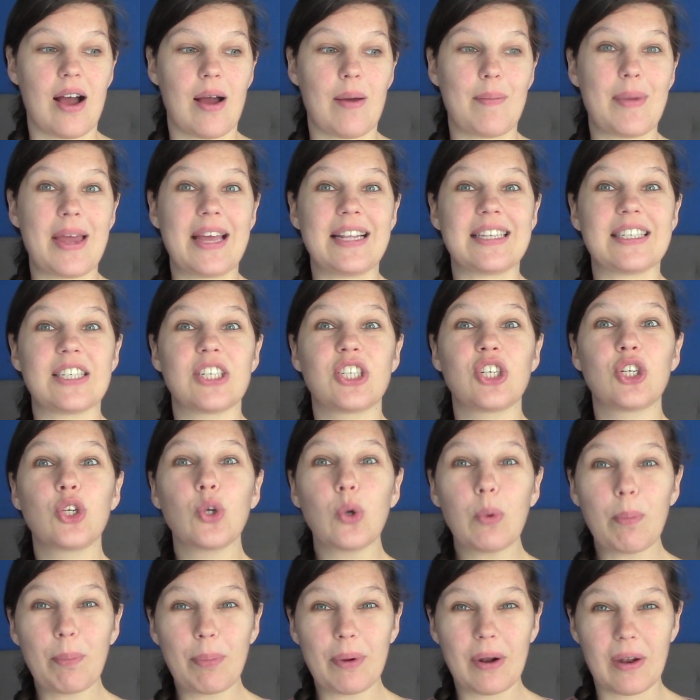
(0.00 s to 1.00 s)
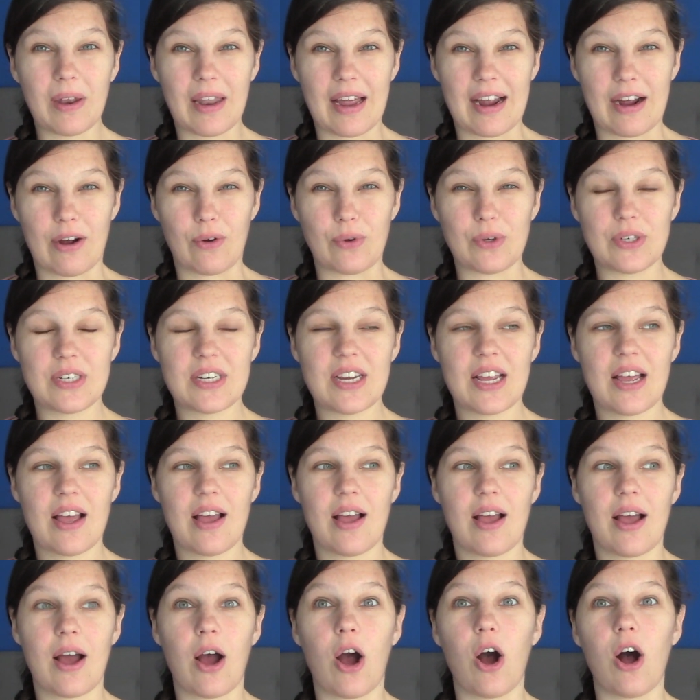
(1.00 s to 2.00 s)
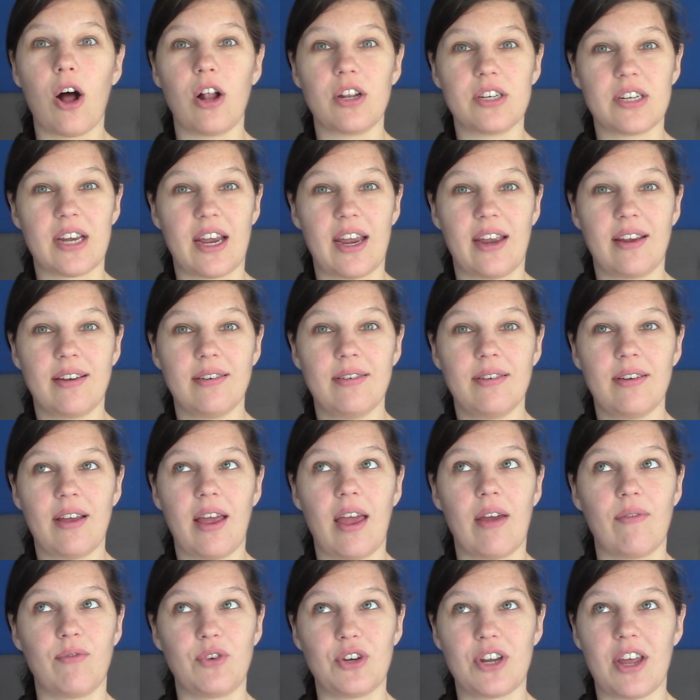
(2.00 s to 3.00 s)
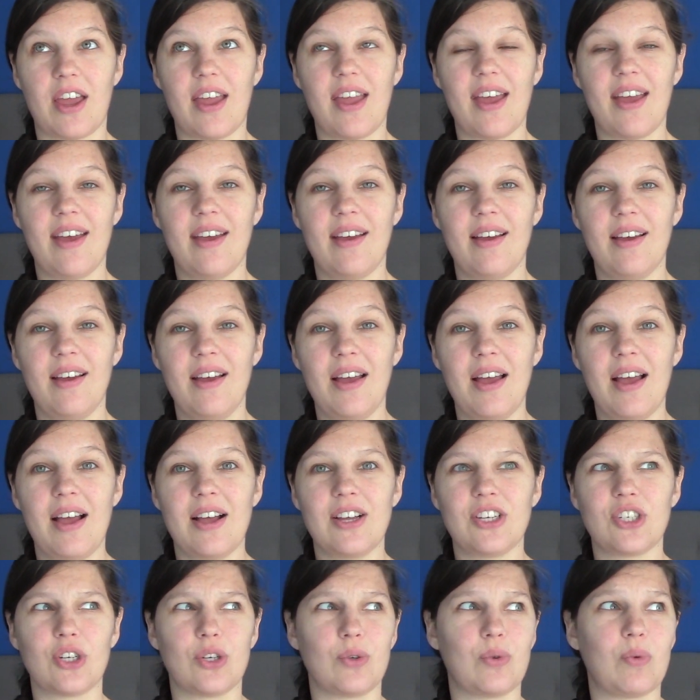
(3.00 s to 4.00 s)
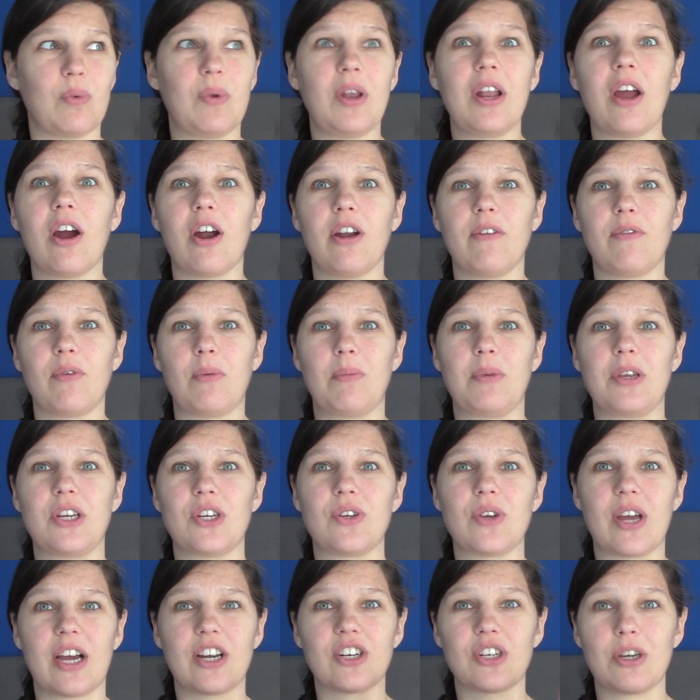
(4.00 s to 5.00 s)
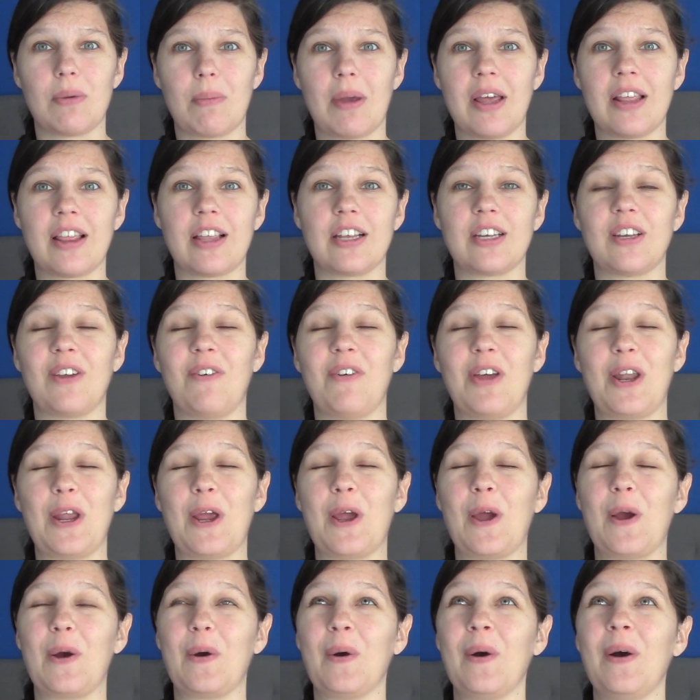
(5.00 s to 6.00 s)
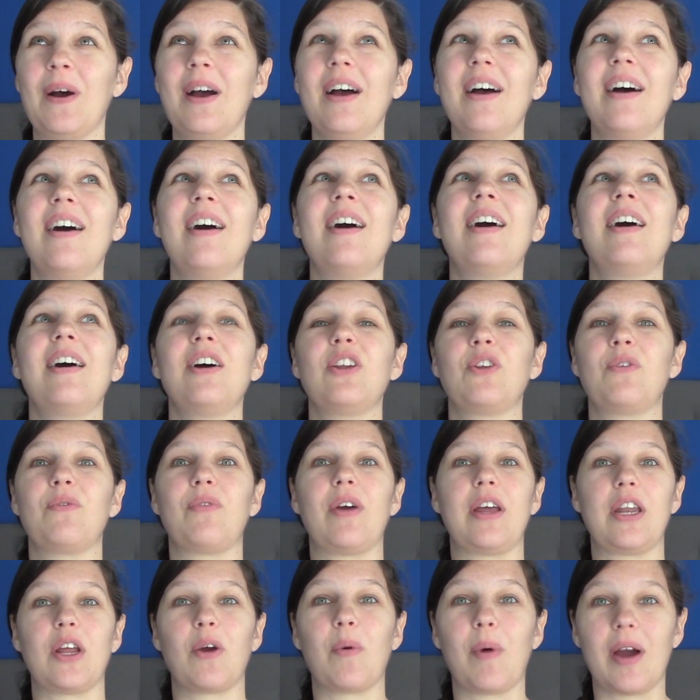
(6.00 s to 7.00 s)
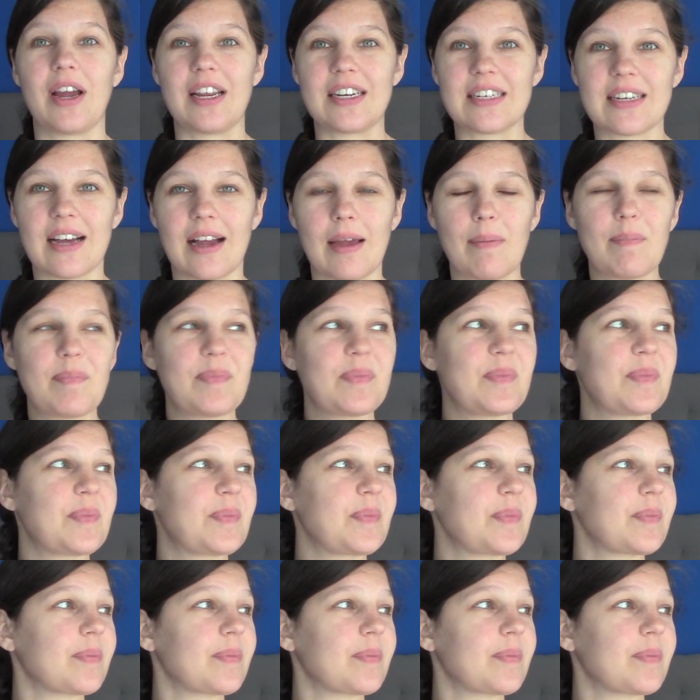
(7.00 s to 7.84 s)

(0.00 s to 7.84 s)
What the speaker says: It's super loud all day, every day. So it's really hard for me to actually make this video, to find a quiet time.